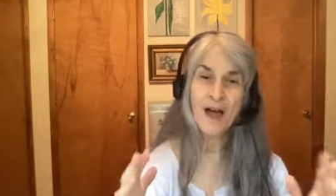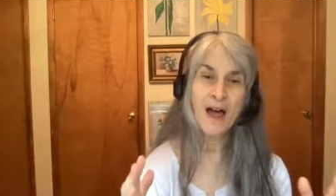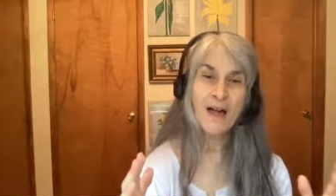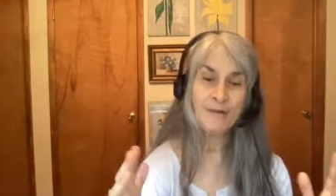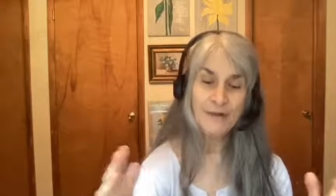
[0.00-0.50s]

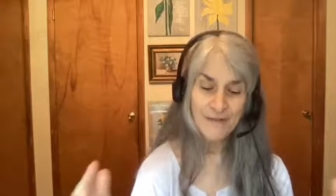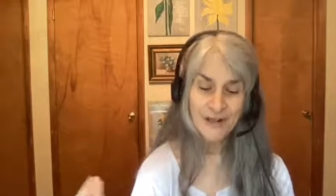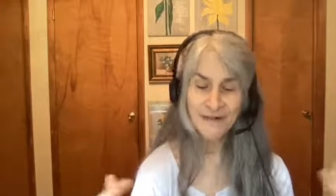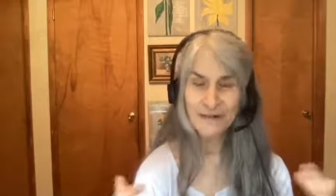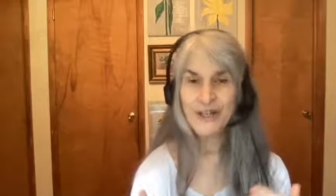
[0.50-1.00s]
I believe
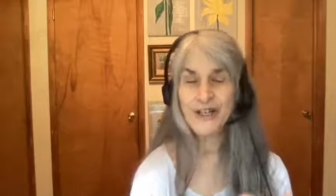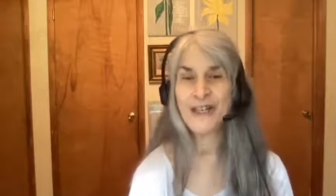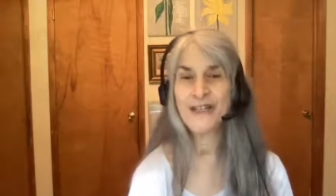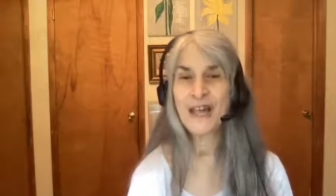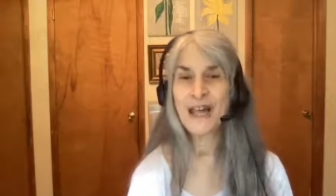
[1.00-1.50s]
energy
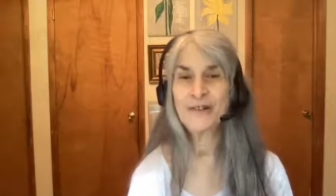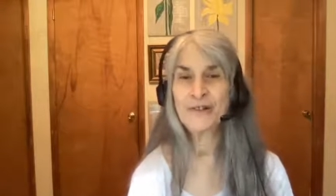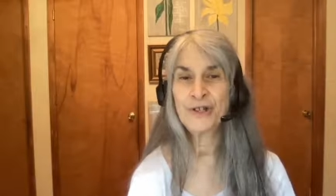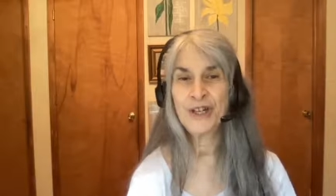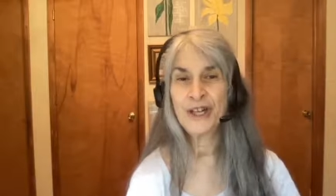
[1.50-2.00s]
is
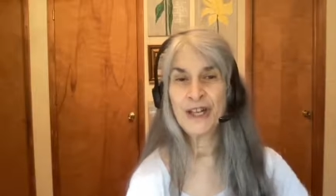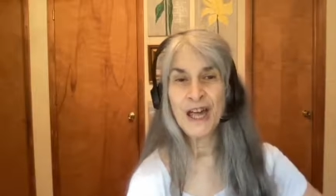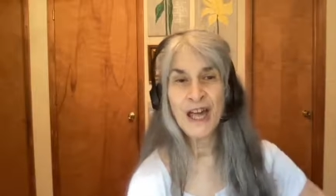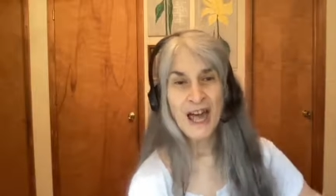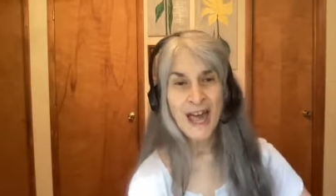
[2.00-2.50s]
energy.
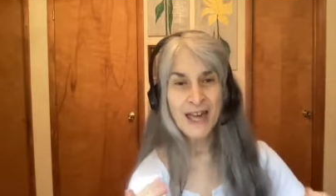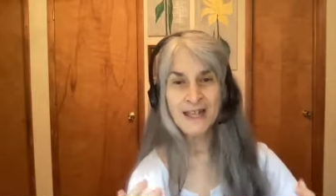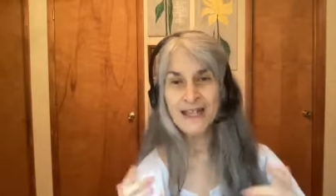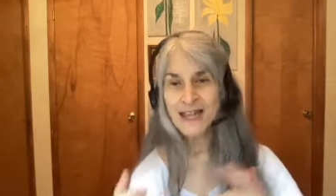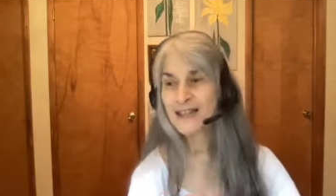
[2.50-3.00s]

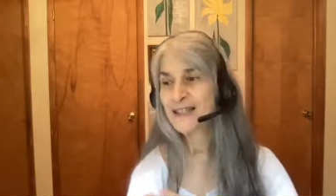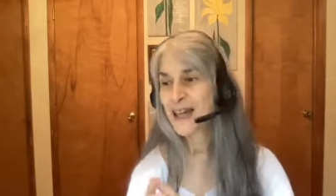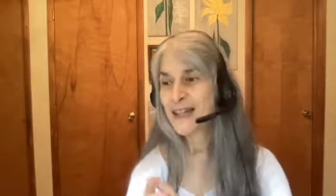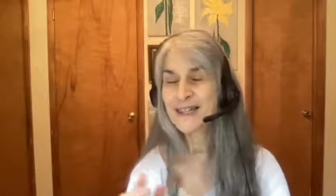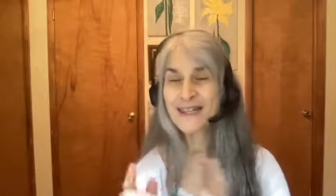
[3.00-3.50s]
And yes,
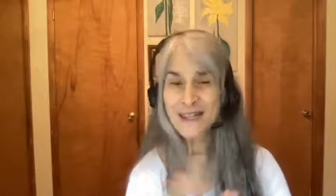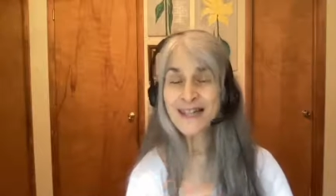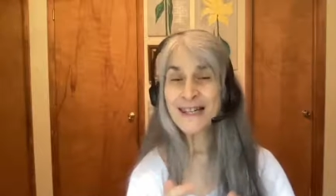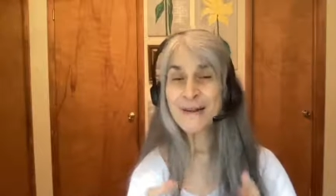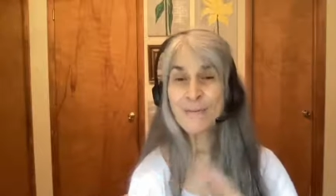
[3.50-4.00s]
I
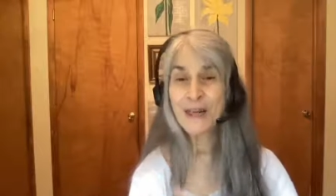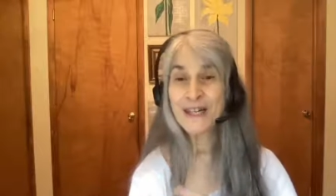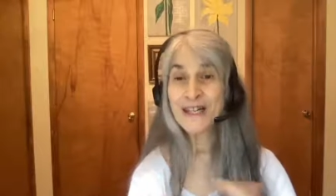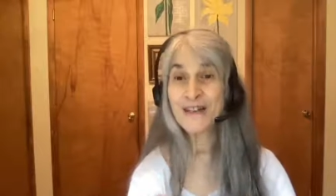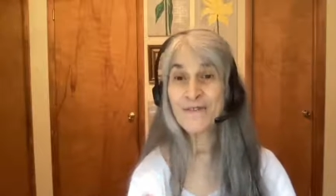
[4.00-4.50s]
send it
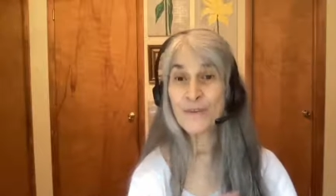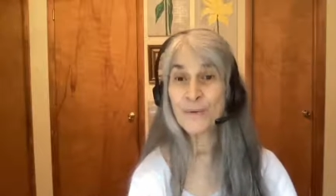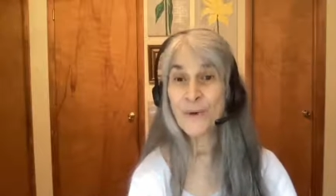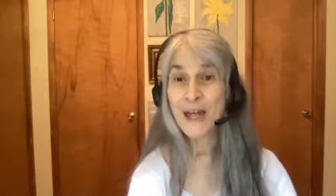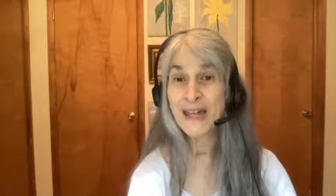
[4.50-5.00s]
many
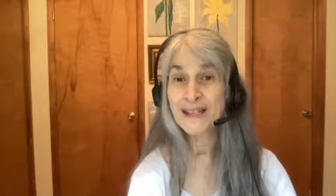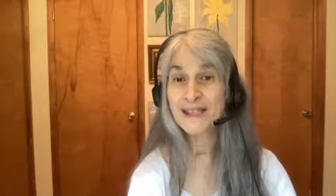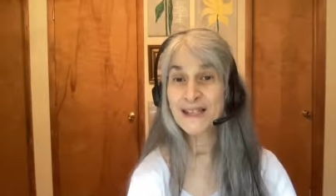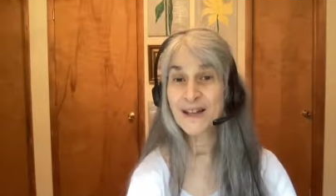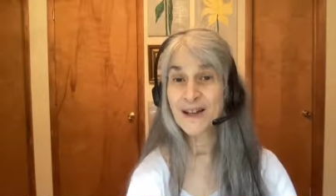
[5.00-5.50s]
different
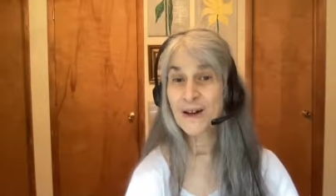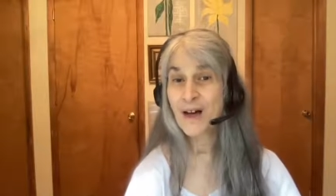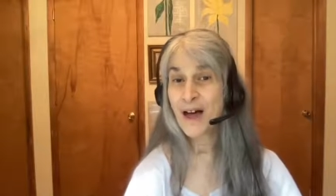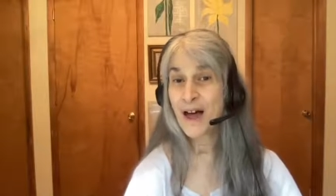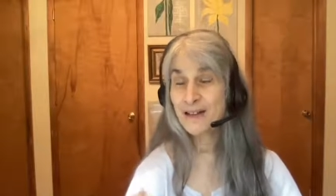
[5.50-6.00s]
ways.
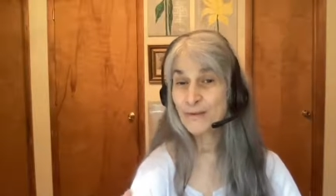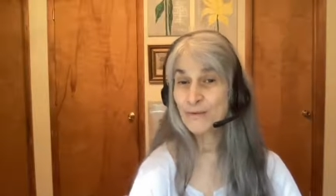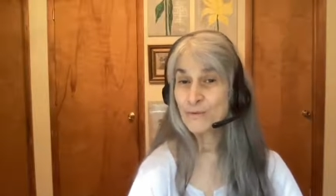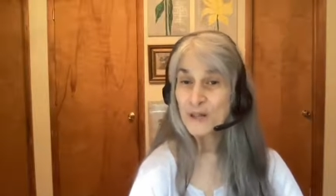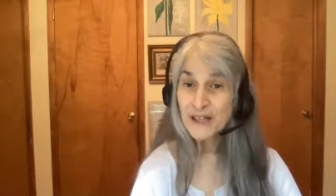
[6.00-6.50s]
I
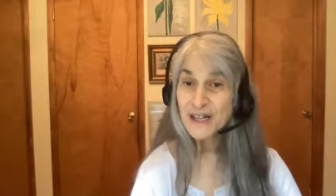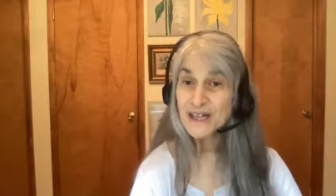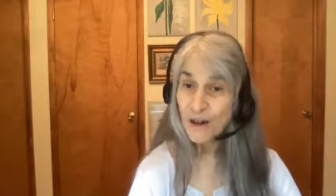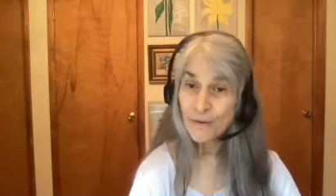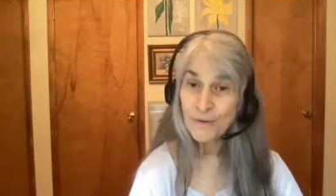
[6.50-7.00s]
don't really
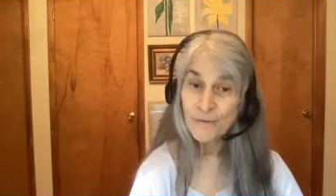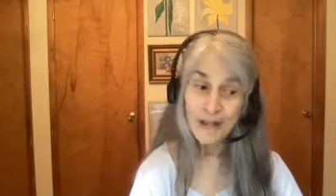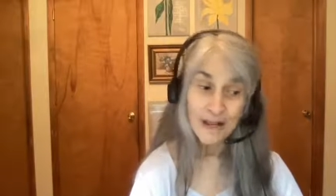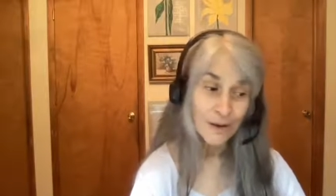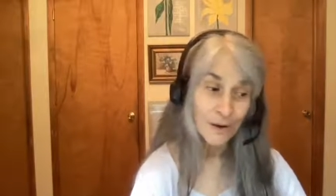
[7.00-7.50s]
term it